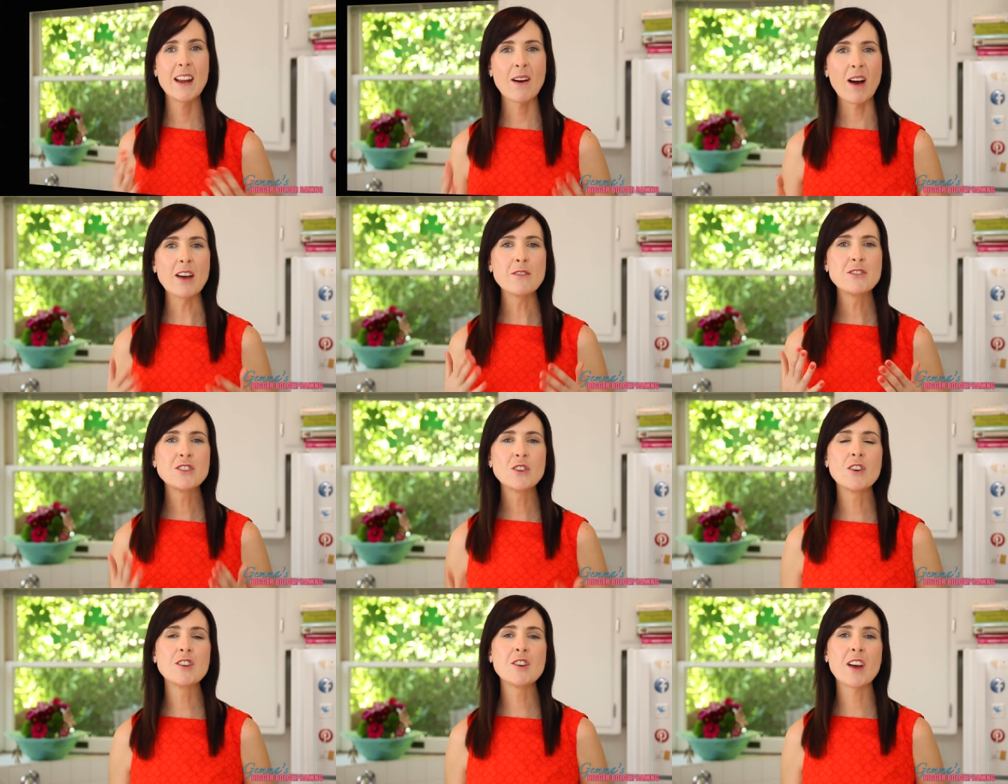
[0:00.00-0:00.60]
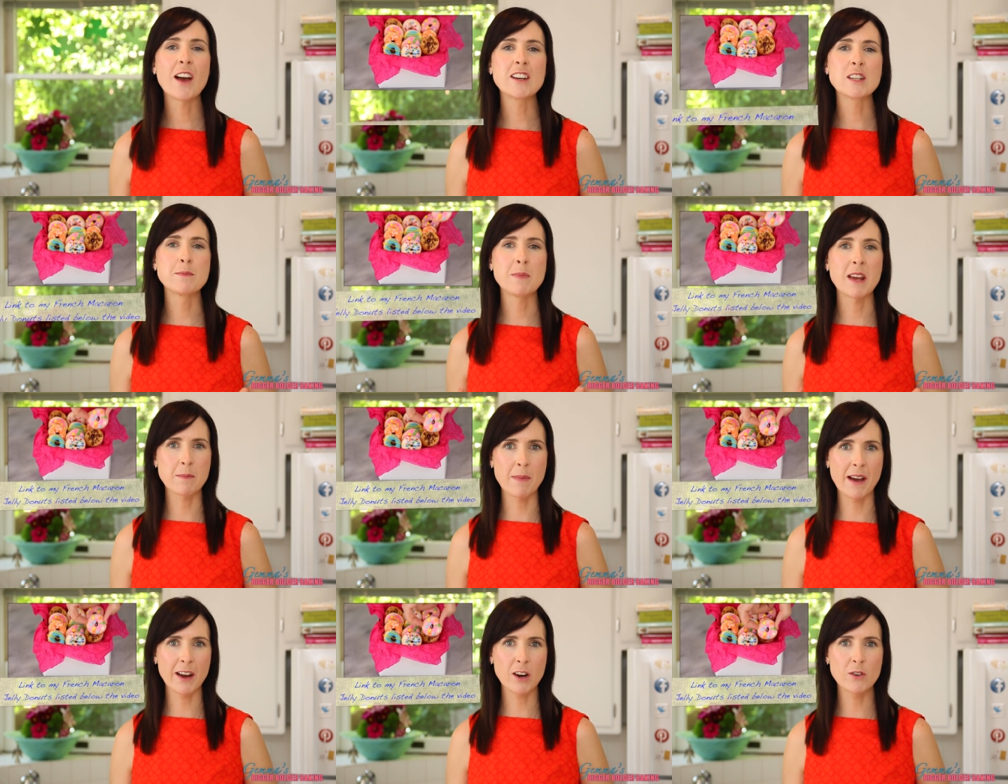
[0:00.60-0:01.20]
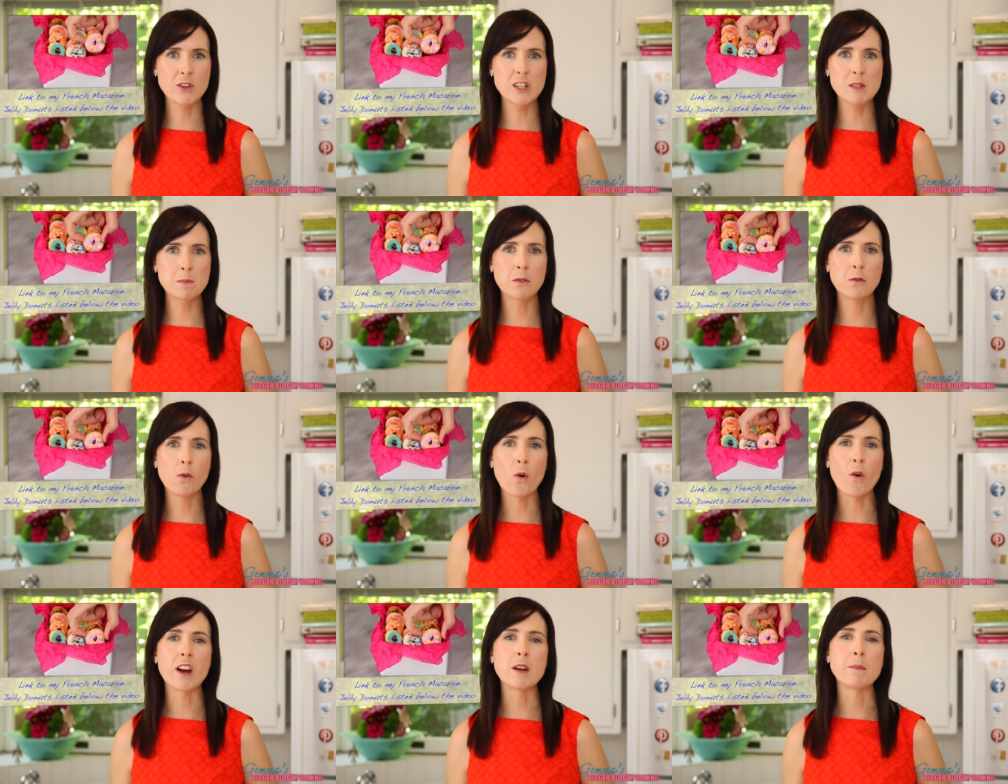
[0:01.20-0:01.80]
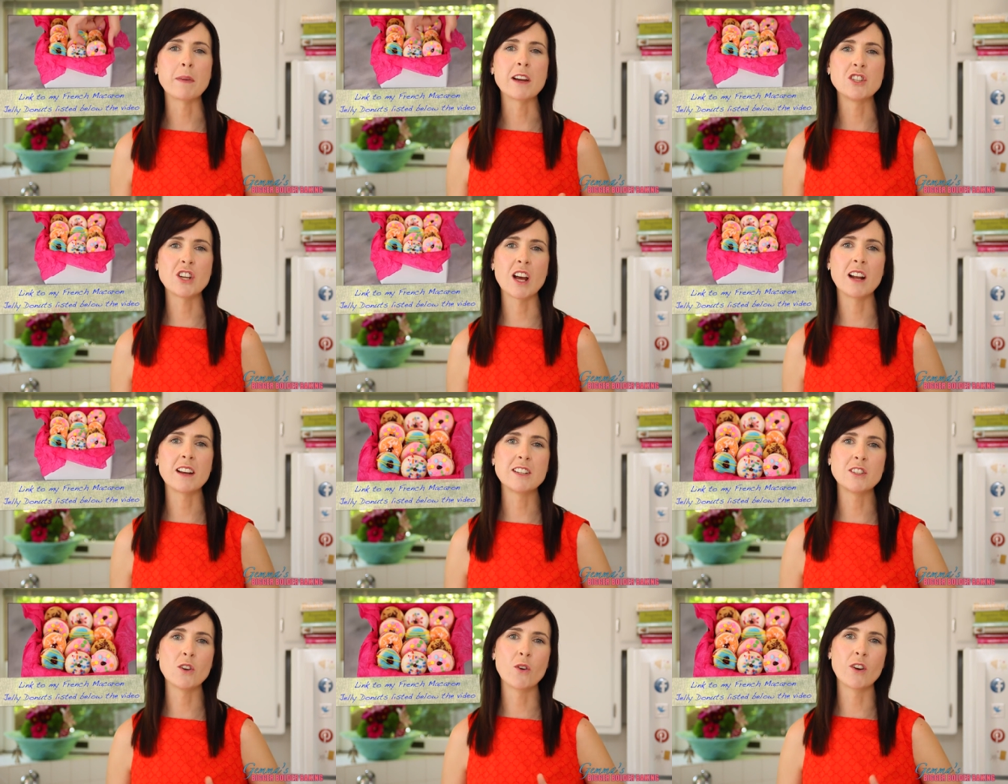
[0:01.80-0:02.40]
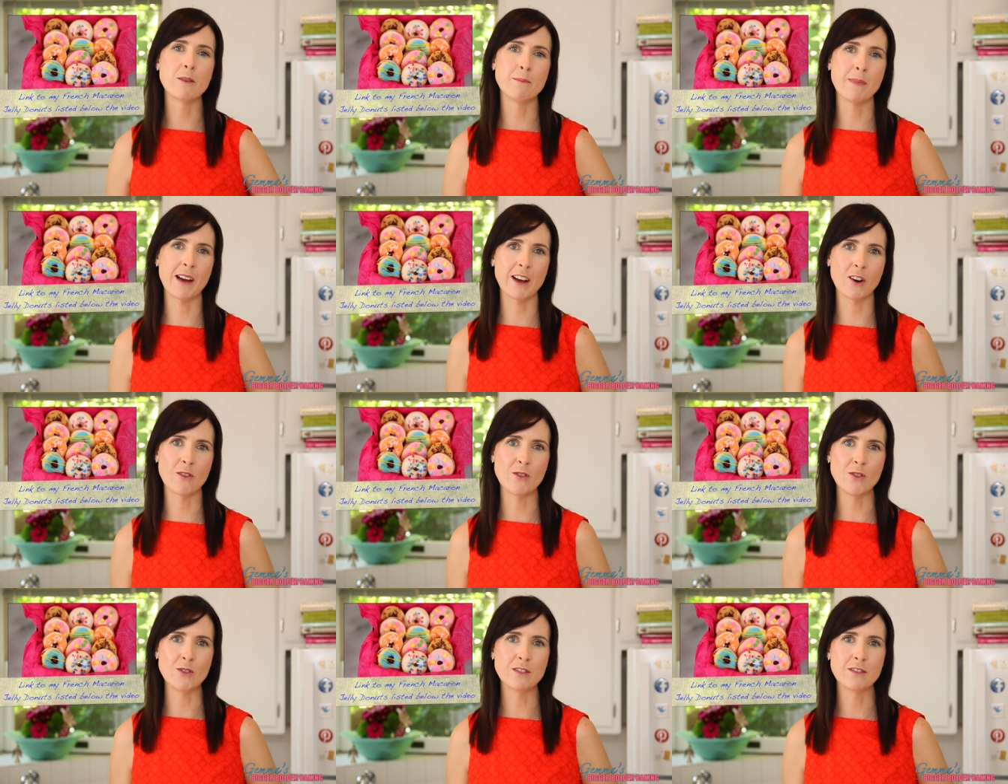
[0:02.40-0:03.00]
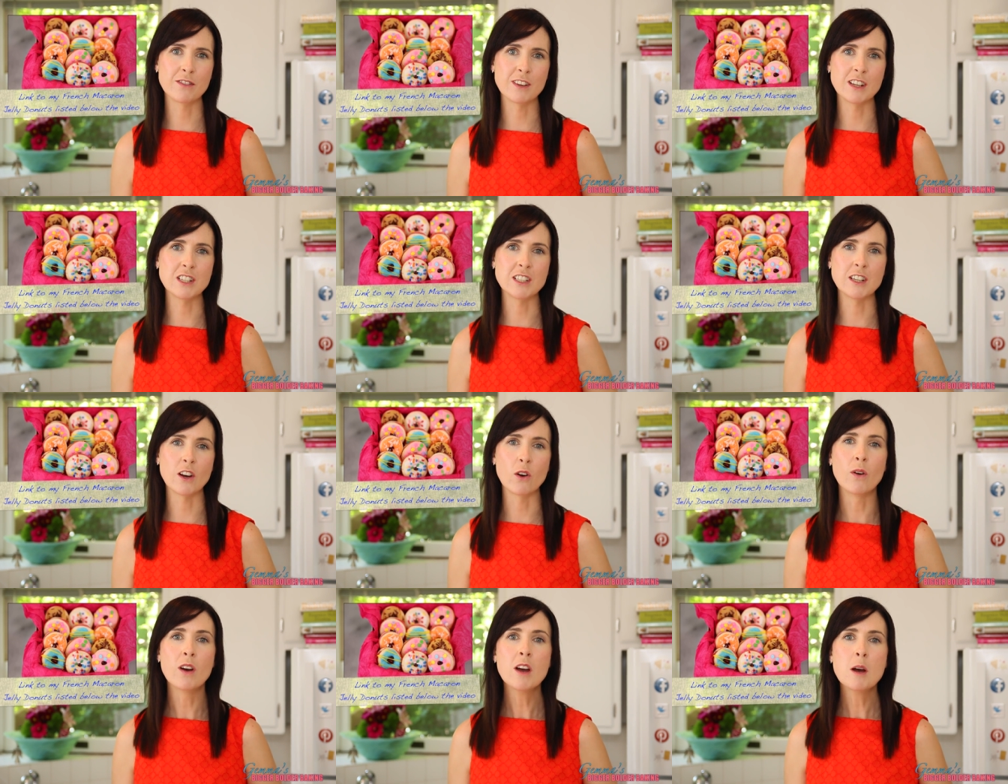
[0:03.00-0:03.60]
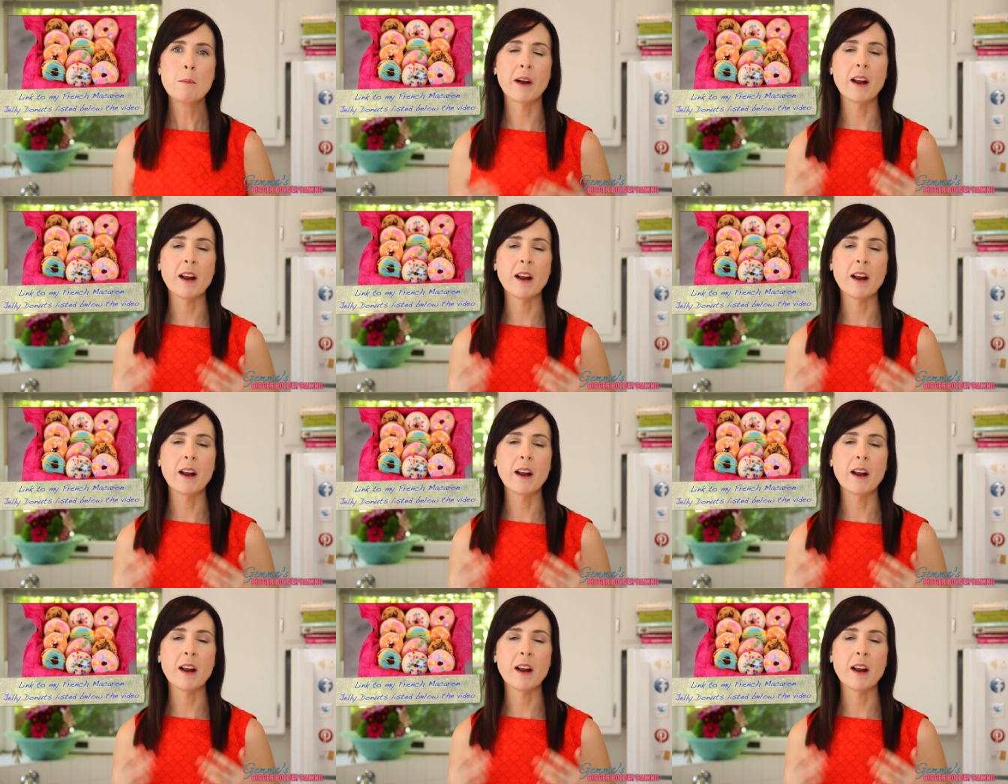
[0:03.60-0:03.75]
Now, I've shown you how to make macaroons before in my jelly donut macaroon video,